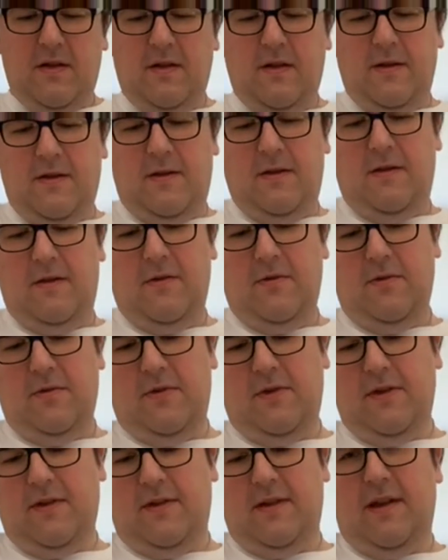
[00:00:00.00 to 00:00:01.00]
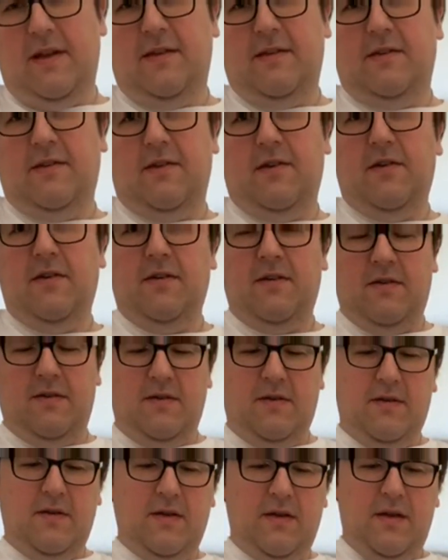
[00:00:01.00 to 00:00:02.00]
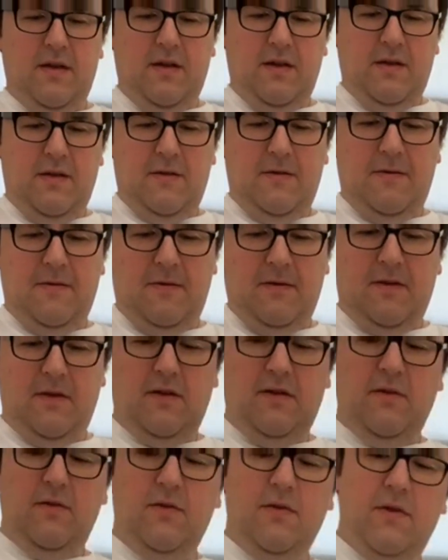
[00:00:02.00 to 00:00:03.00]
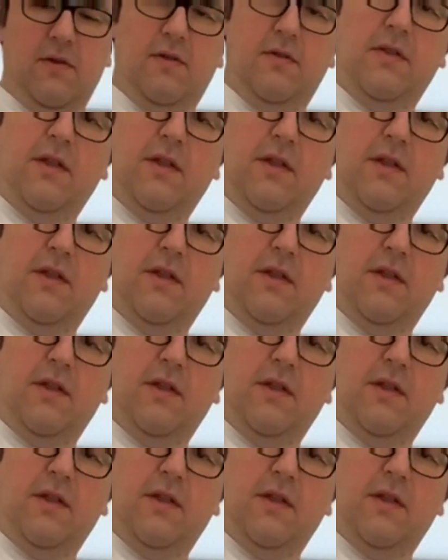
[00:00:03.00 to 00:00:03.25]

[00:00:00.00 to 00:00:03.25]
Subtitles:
use a zester, you know, thing